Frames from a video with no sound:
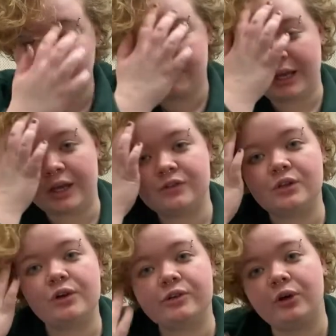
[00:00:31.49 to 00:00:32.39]
because
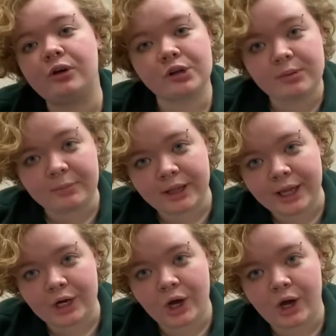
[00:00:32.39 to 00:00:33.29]
those are going to be
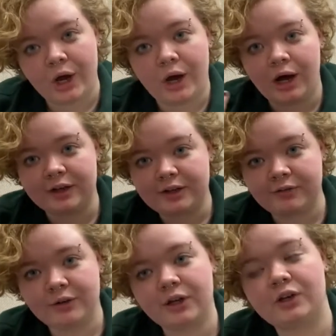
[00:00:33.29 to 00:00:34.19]
played on
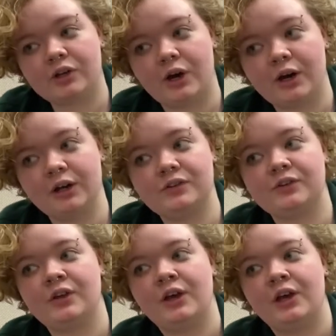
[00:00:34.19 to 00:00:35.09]
different guitars